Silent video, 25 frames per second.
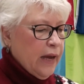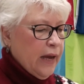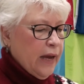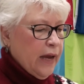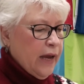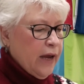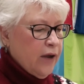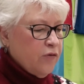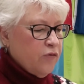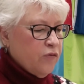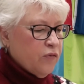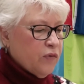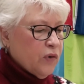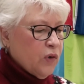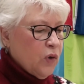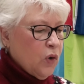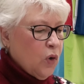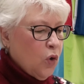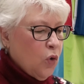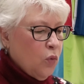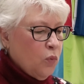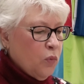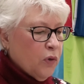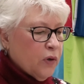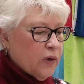And for
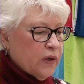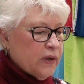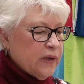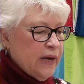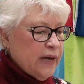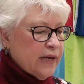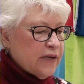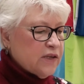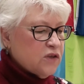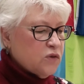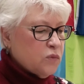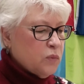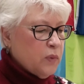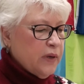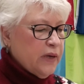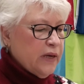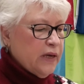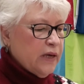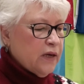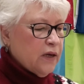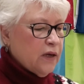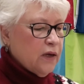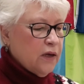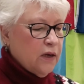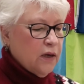homework next
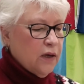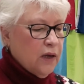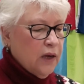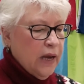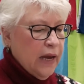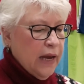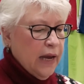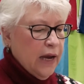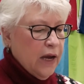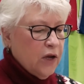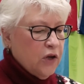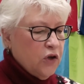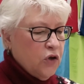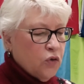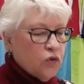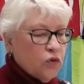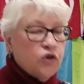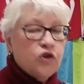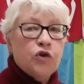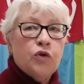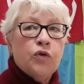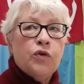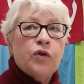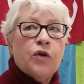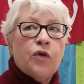week, you'll
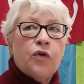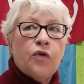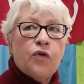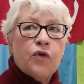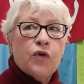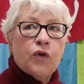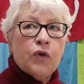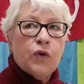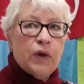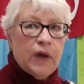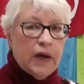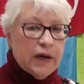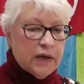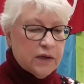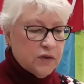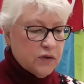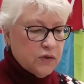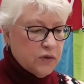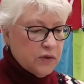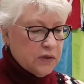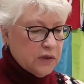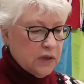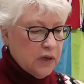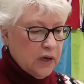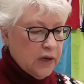do the third
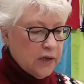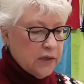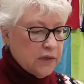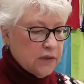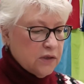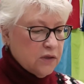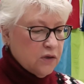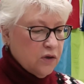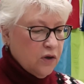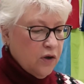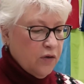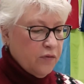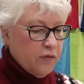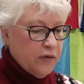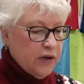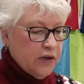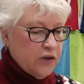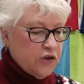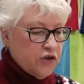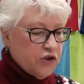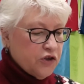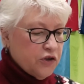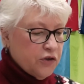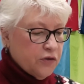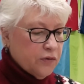exercise of
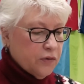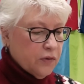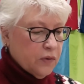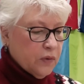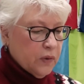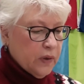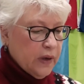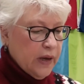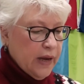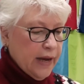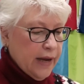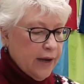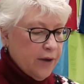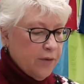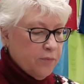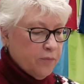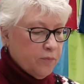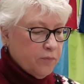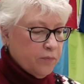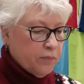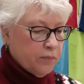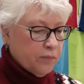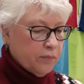each. Okay?